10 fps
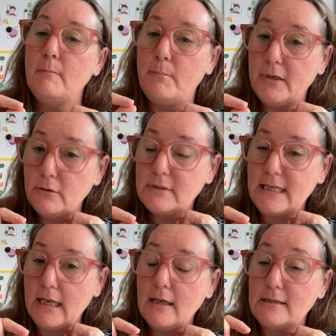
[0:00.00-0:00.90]

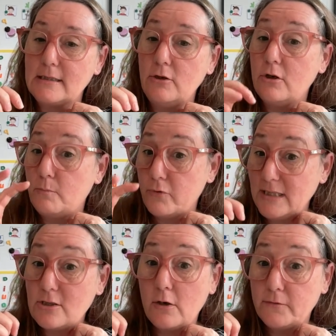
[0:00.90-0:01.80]
building it, so you could
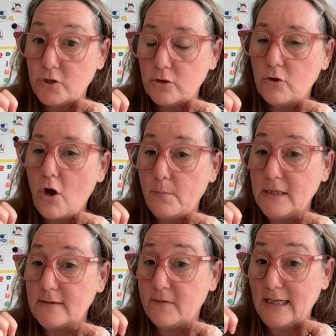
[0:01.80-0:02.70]
print off 2
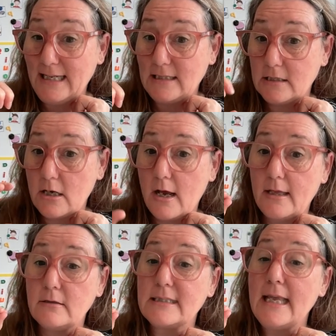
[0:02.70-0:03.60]
copies of the letter
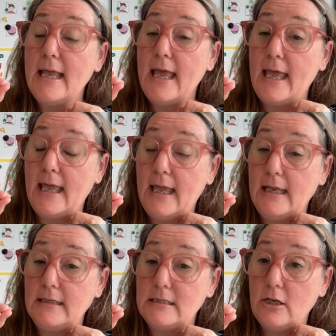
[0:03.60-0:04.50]
tiles
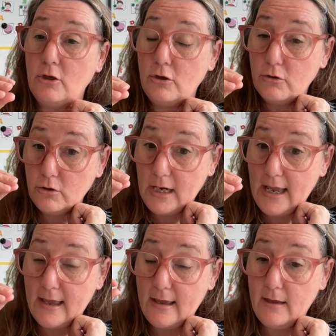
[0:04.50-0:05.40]
and you could
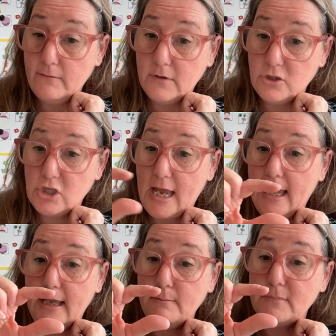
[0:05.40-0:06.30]
have
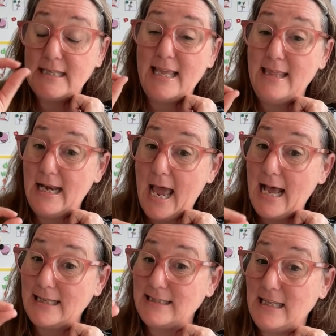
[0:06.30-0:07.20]
James and then
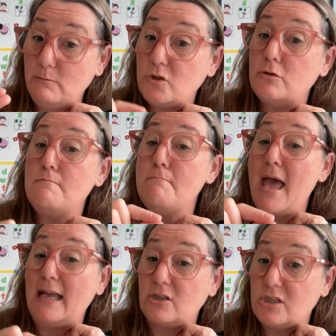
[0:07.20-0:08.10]
ask them to
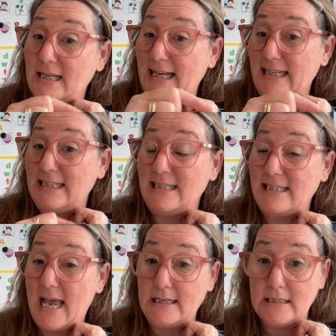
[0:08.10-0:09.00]
match the
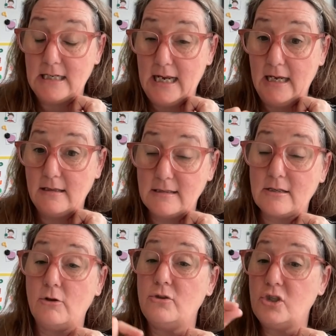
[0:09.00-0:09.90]
letters underneath.
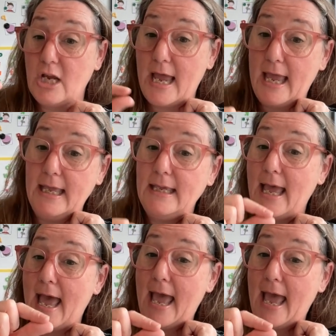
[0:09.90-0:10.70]
So James.